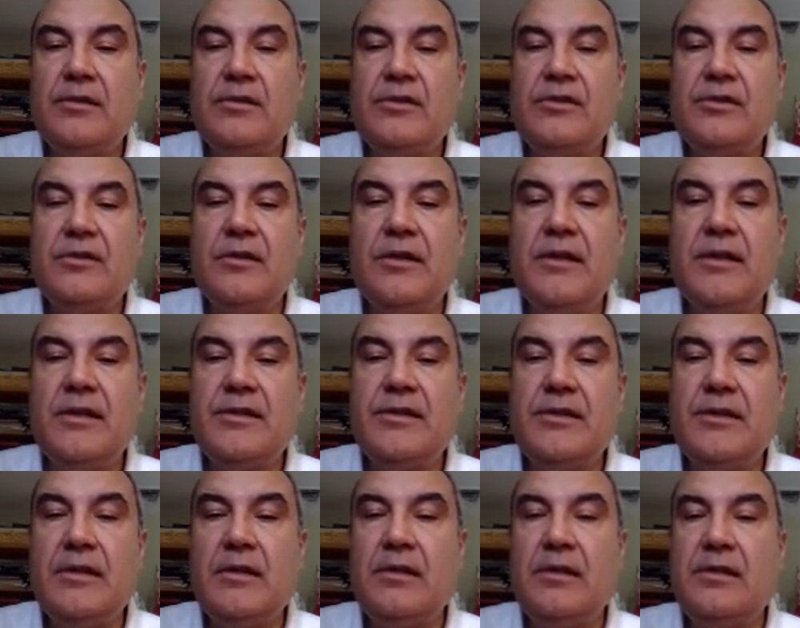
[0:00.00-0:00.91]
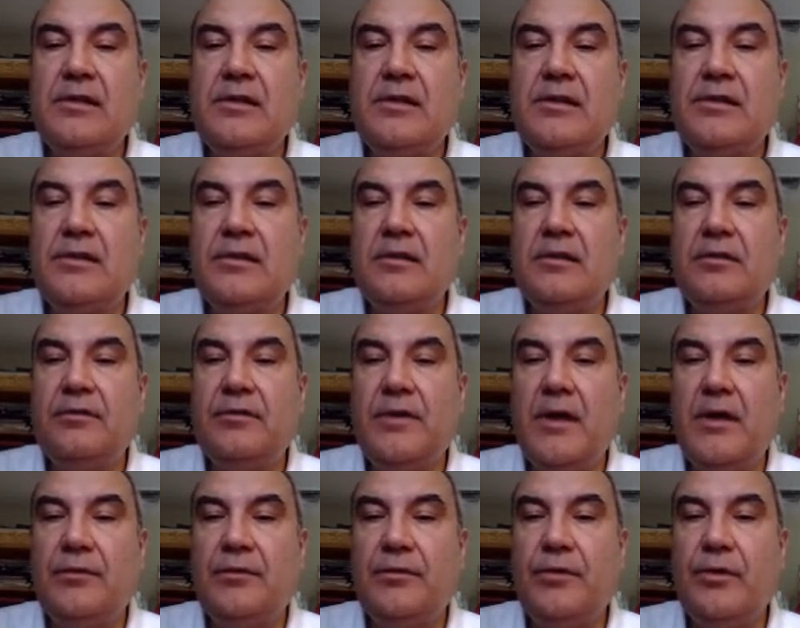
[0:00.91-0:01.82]
strings in this history
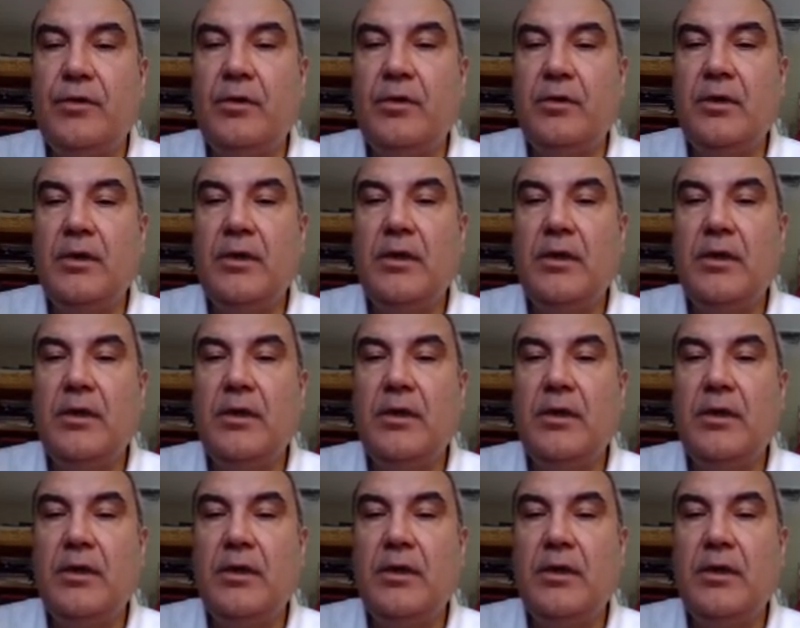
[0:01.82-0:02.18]
FIFO,